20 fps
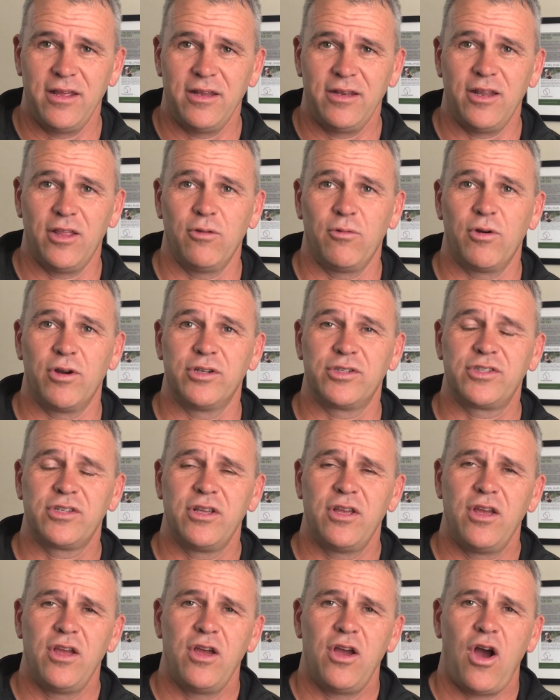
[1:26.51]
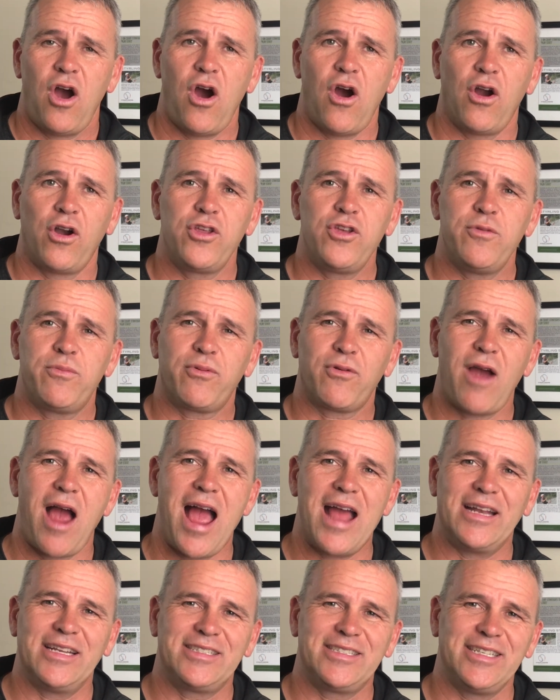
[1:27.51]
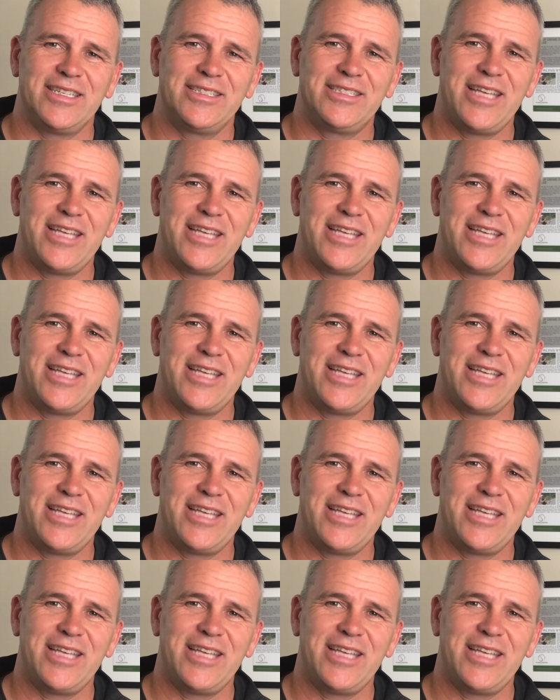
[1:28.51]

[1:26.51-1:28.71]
In other words, are you practicing